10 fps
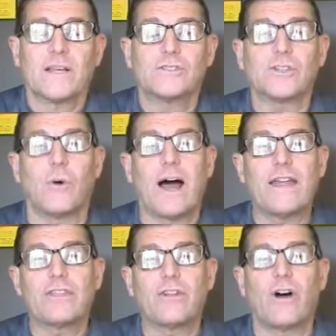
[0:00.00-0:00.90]
So I
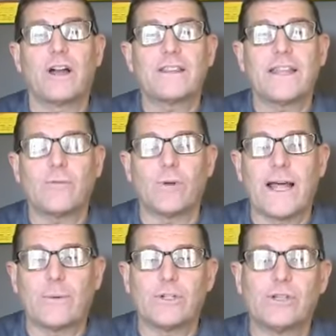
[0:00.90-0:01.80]
thought that what
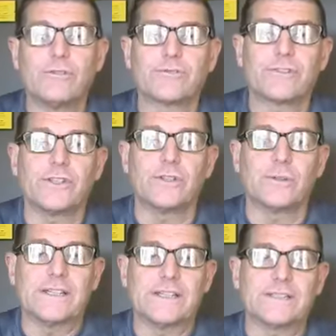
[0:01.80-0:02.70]
I would do for
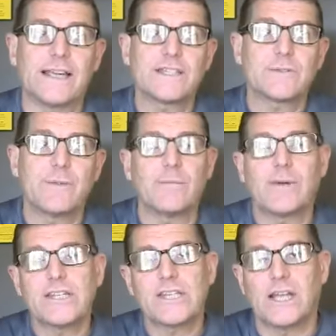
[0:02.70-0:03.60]
you is I spent
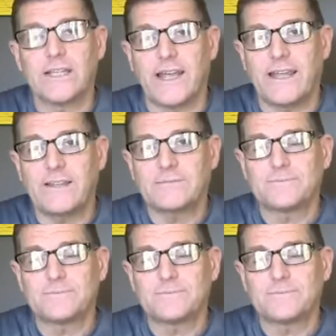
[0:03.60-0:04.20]
my Sunday,